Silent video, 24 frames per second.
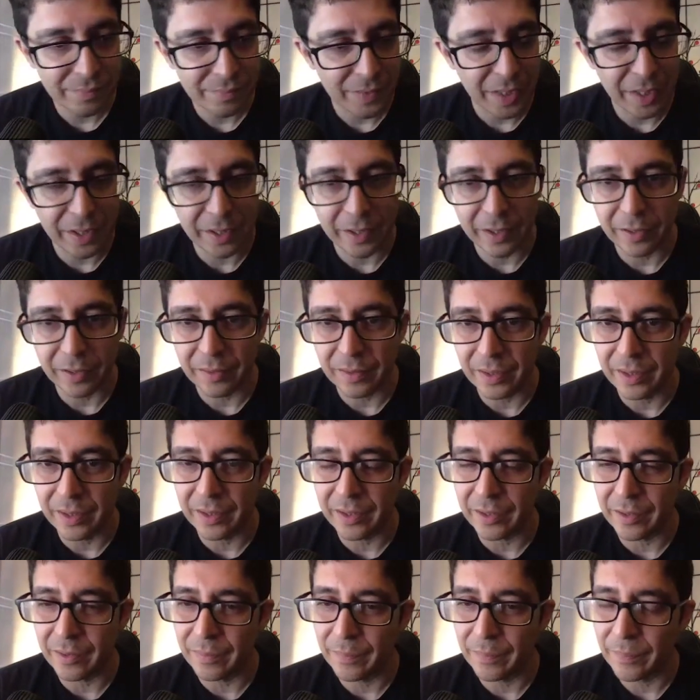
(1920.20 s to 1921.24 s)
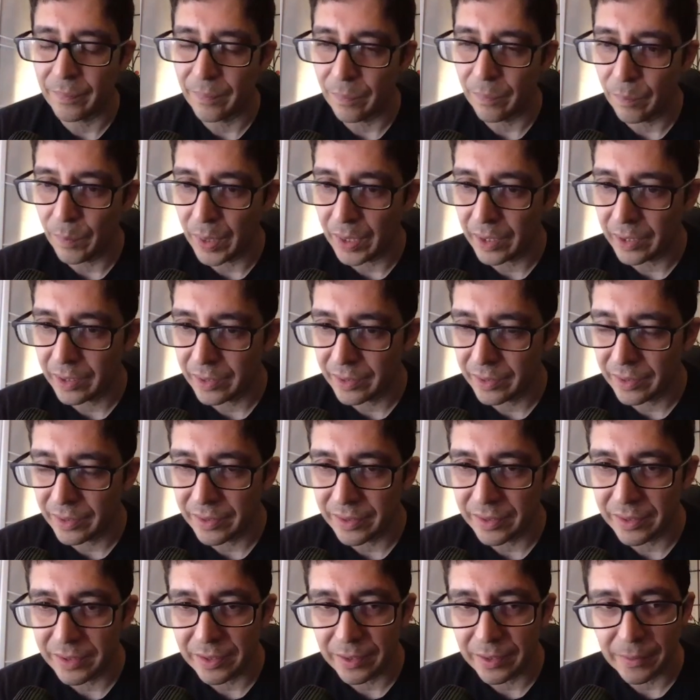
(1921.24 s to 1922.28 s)
Thank you. My
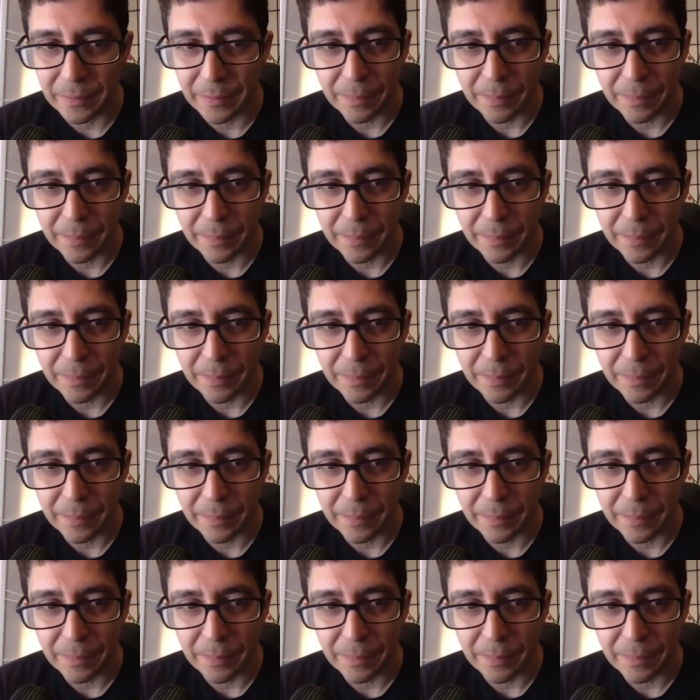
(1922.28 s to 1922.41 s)
goodness.